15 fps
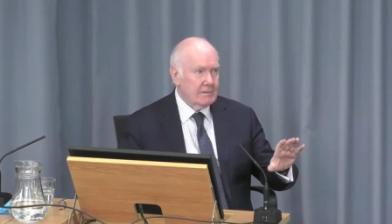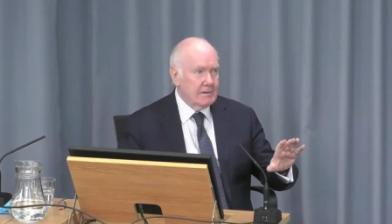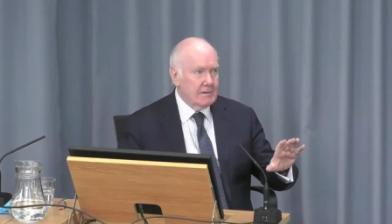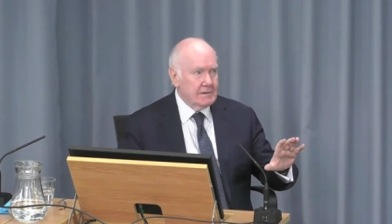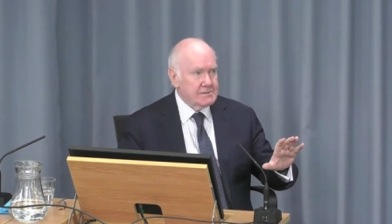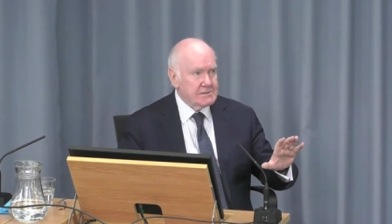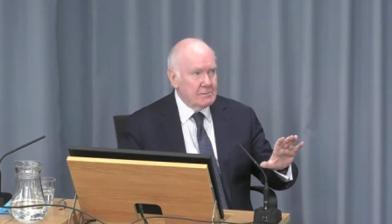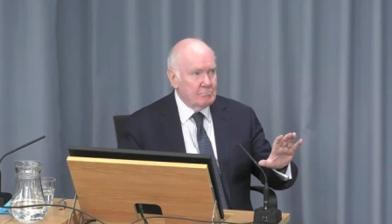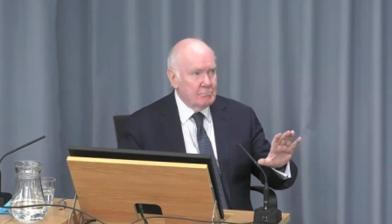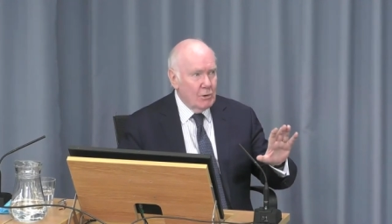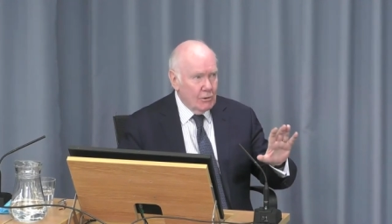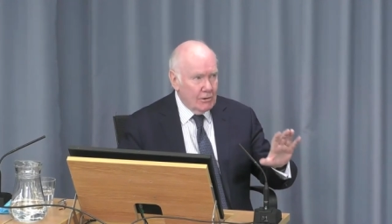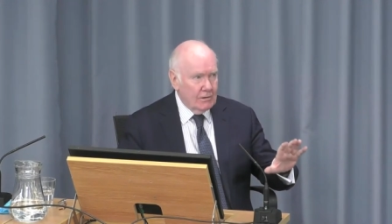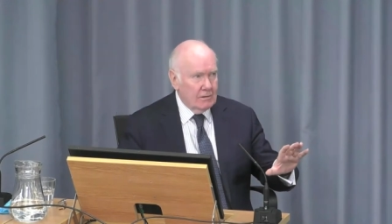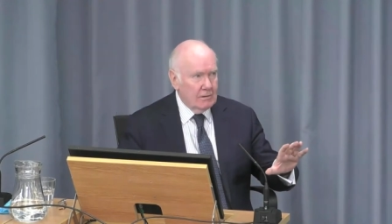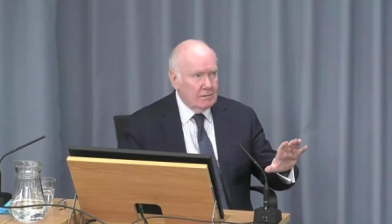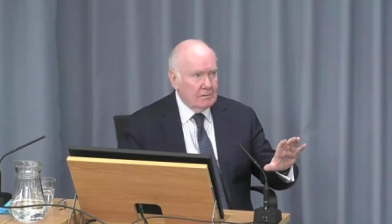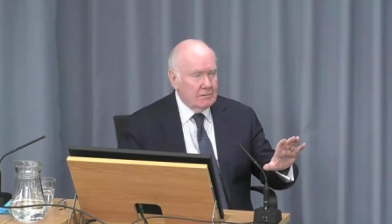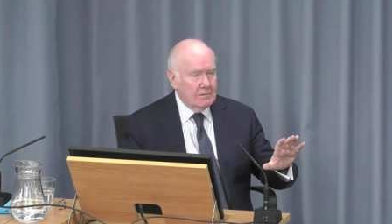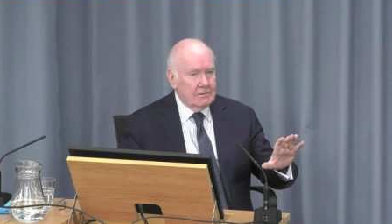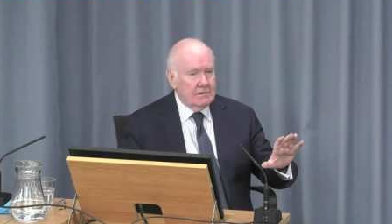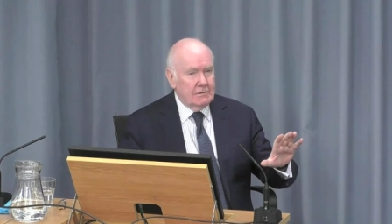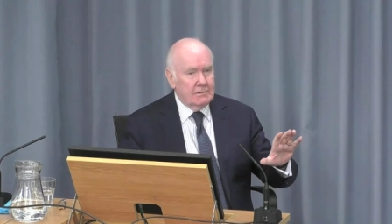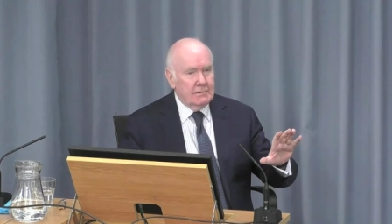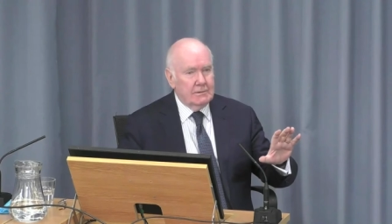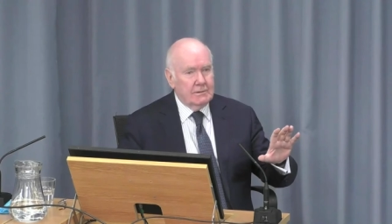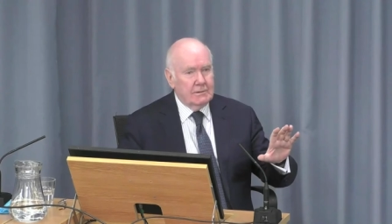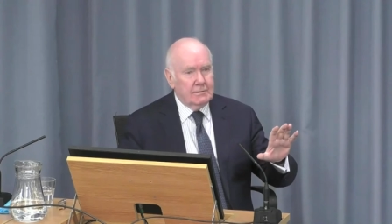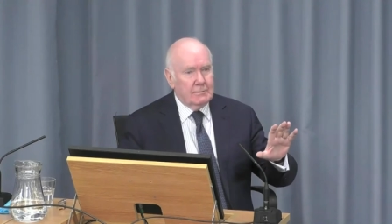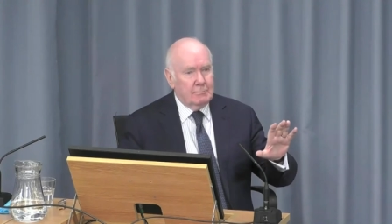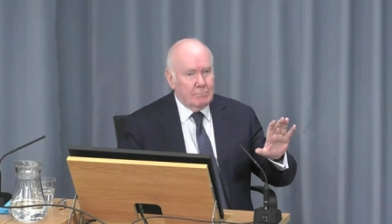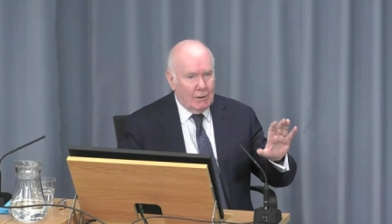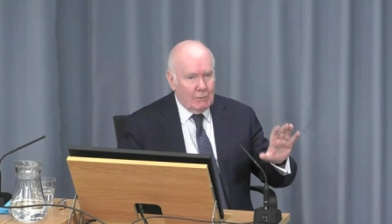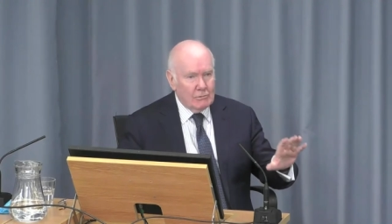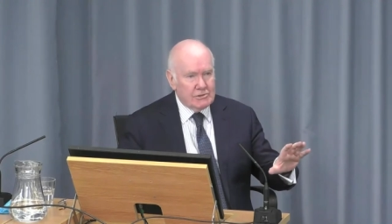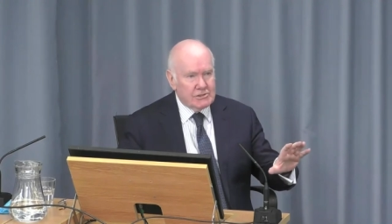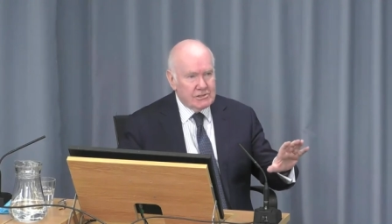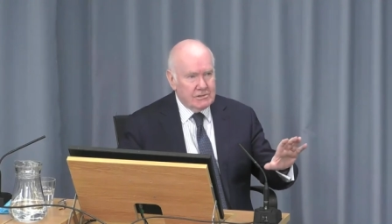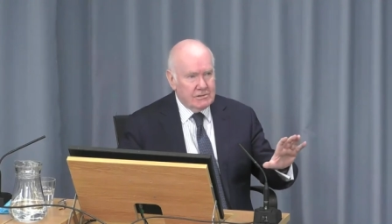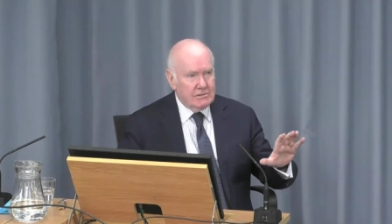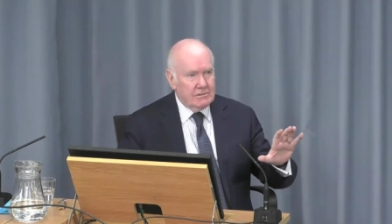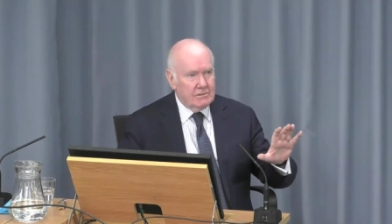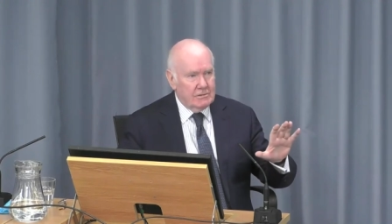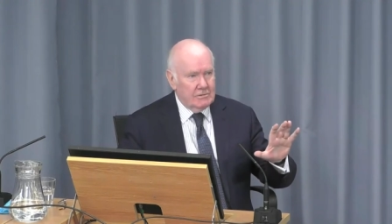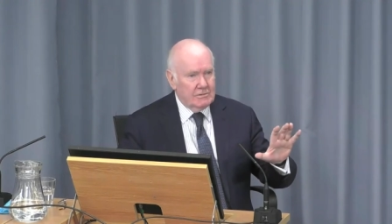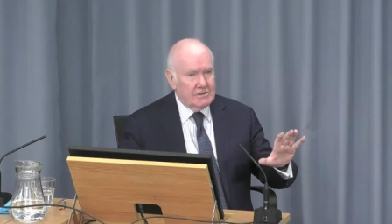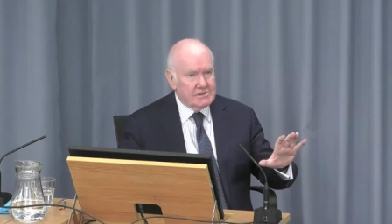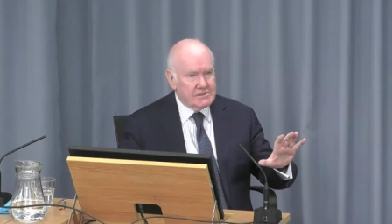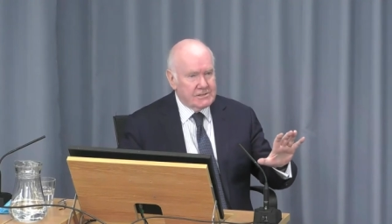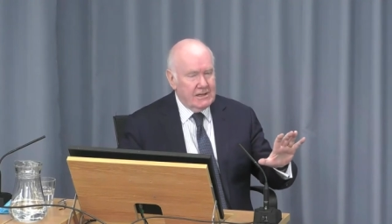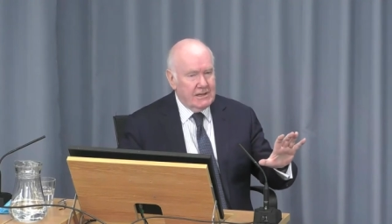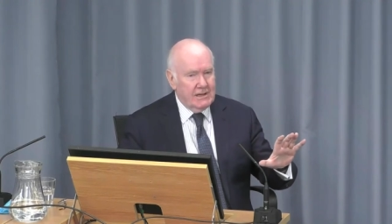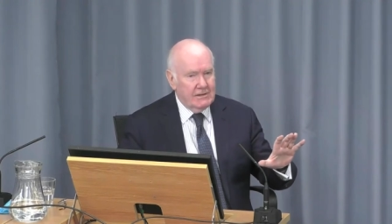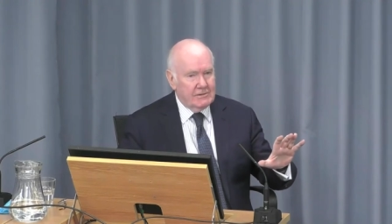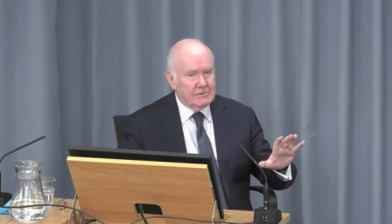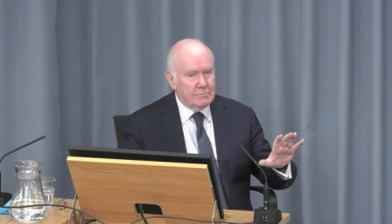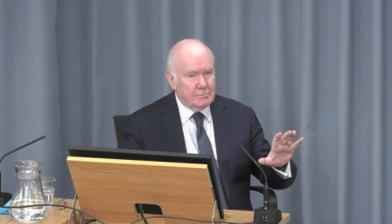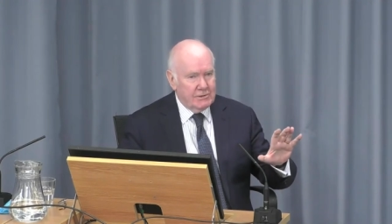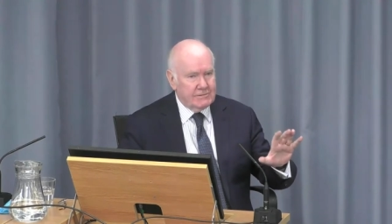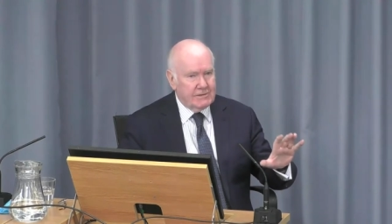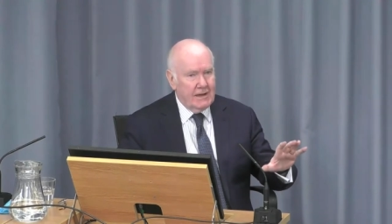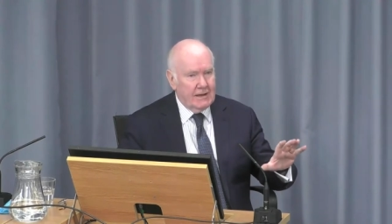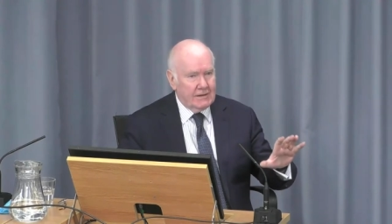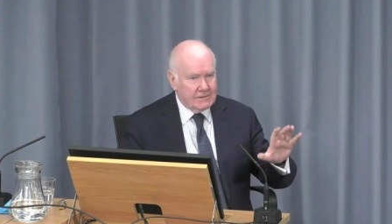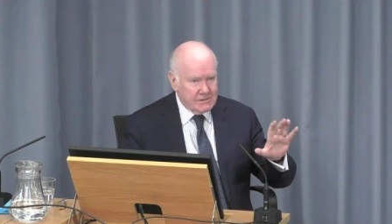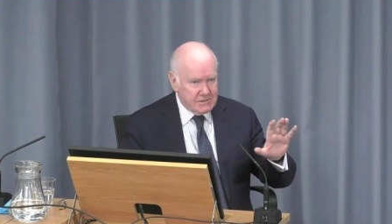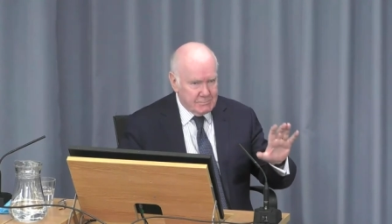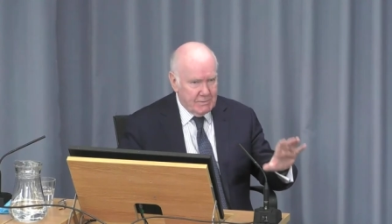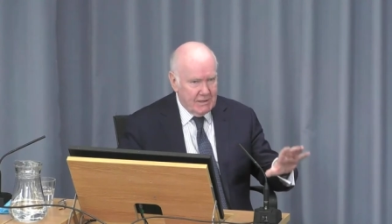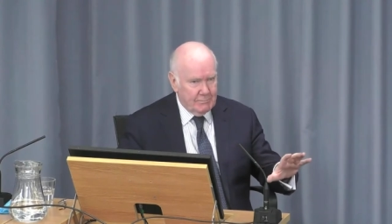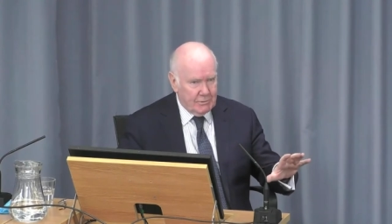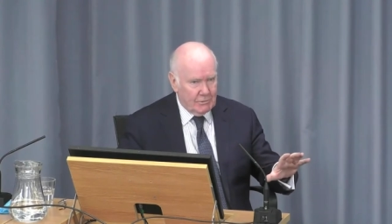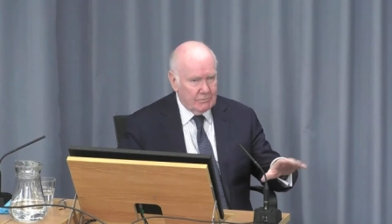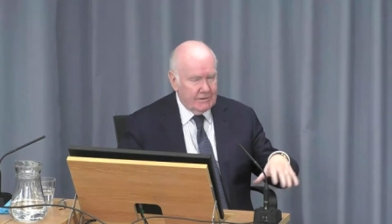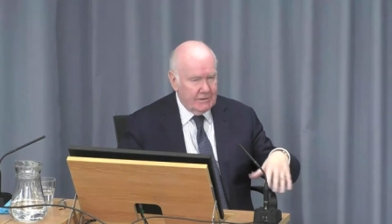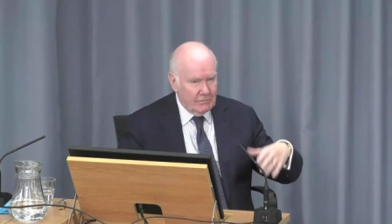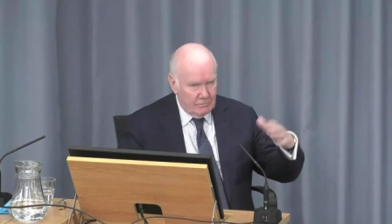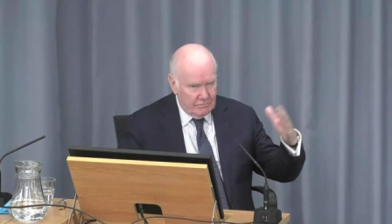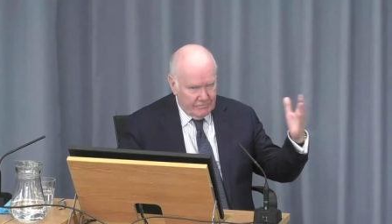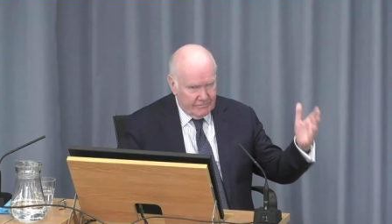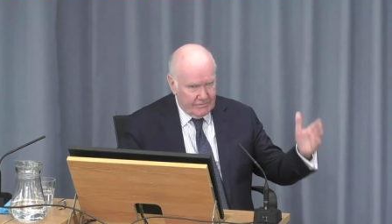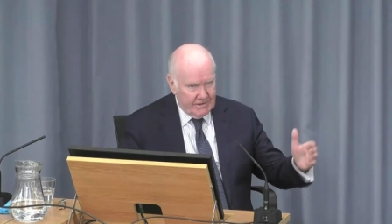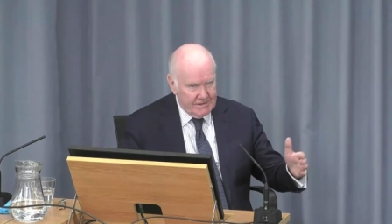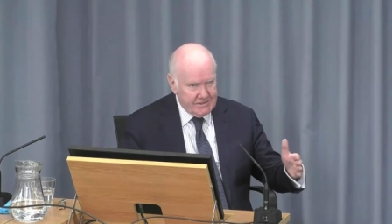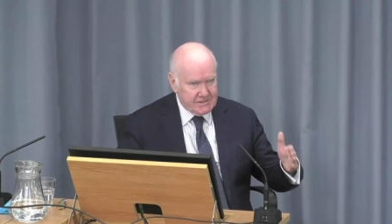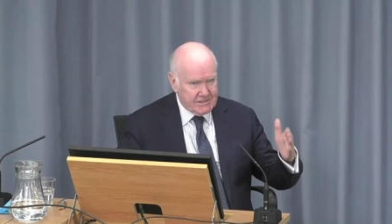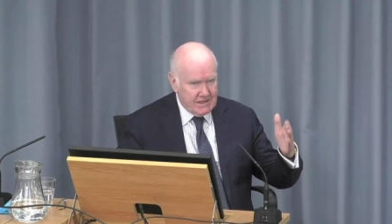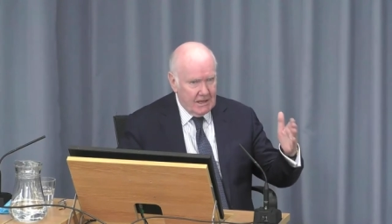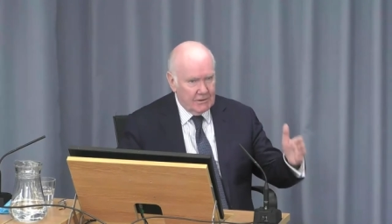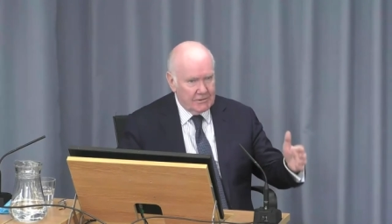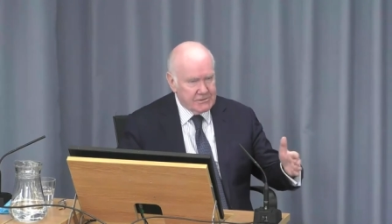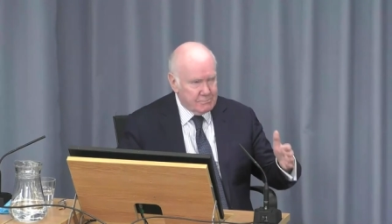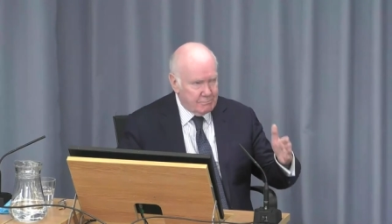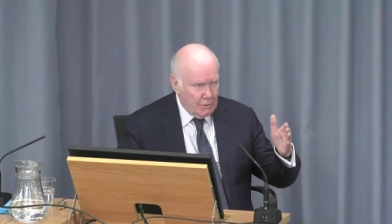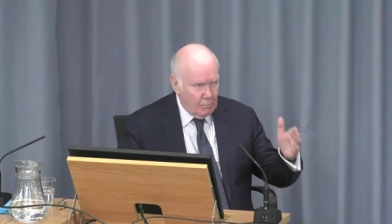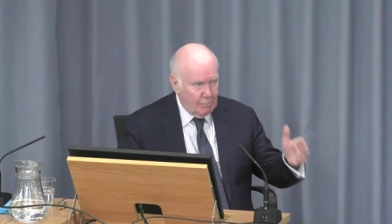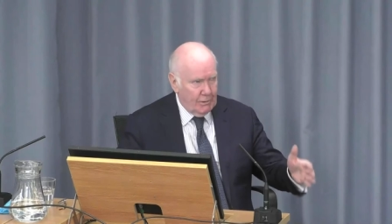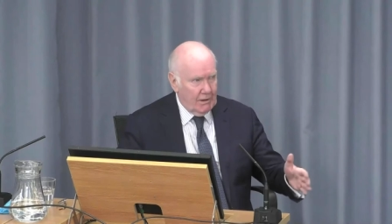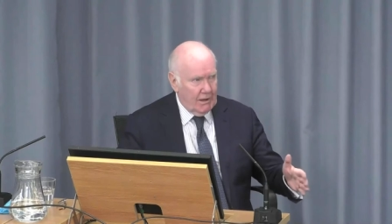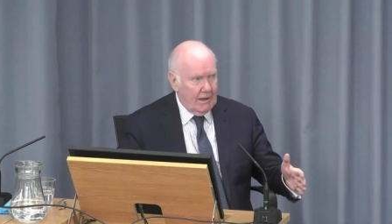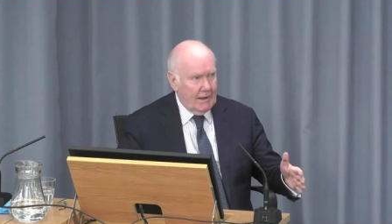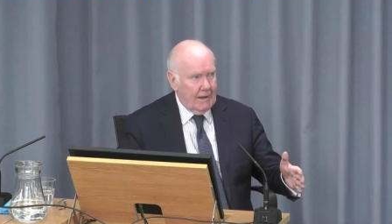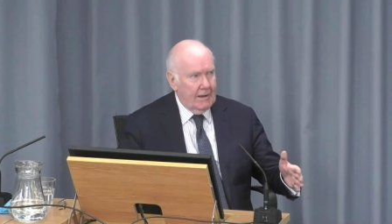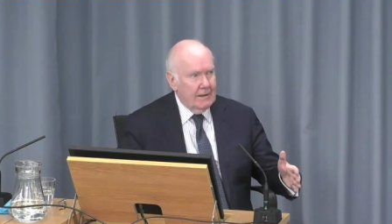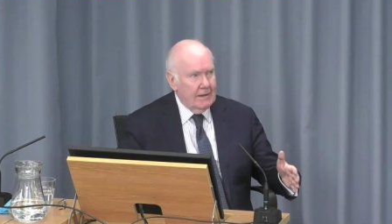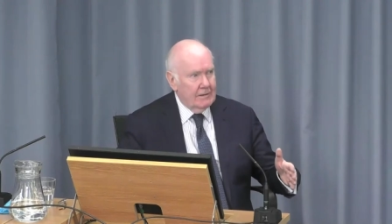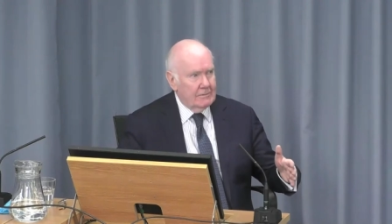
There is a moral compulsion on the state to protect its people, the old phrase salus populi,